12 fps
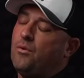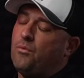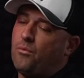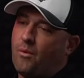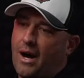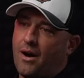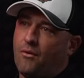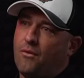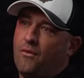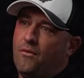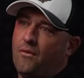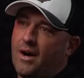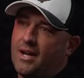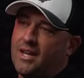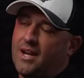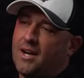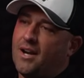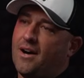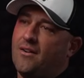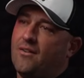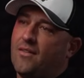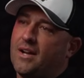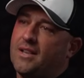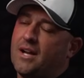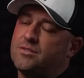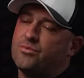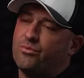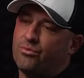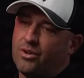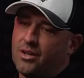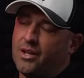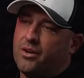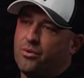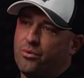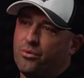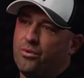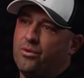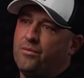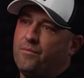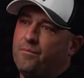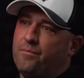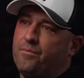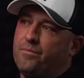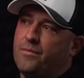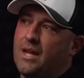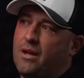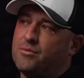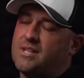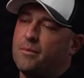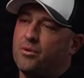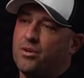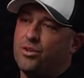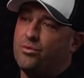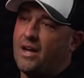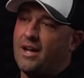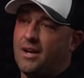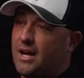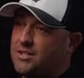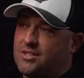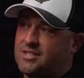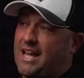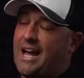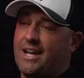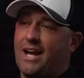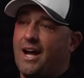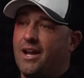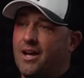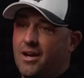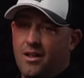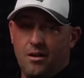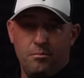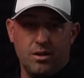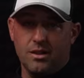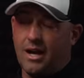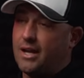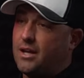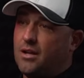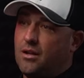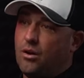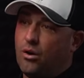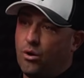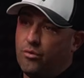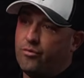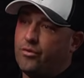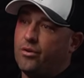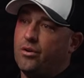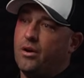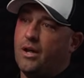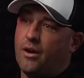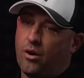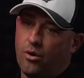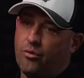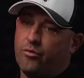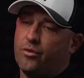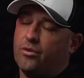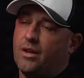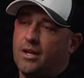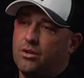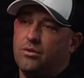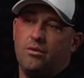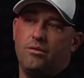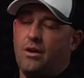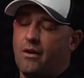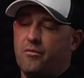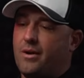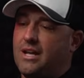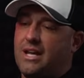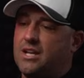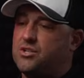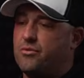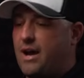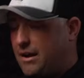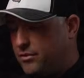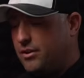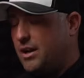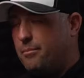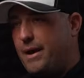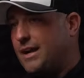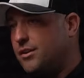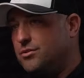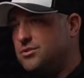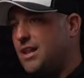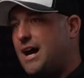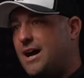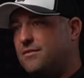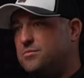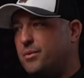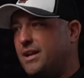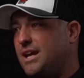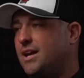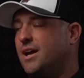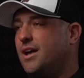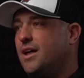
Wow, I get it now. Like, that's really cool he was able to do that. Not just that guy, but like over and over. Like you, however many kids you have, you can impact those lives. But he,